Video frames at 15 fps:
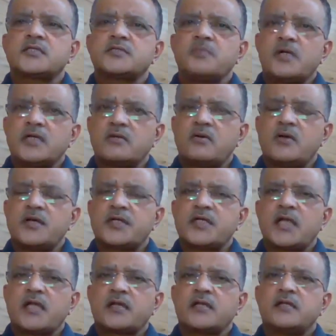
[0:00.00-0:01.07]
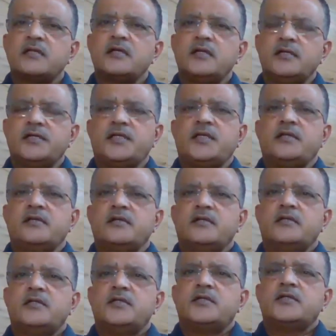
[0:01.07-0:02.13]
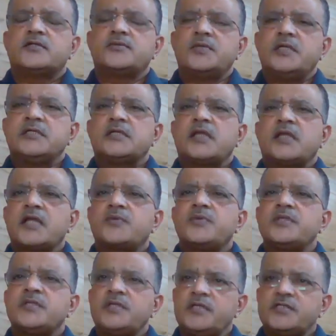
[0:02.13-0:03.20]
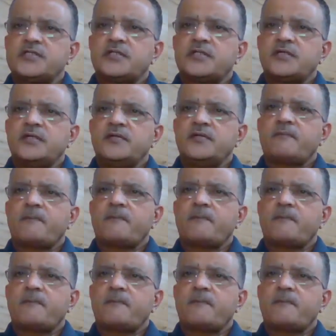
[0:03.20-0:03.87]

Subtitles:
smart contract agree to interact with each other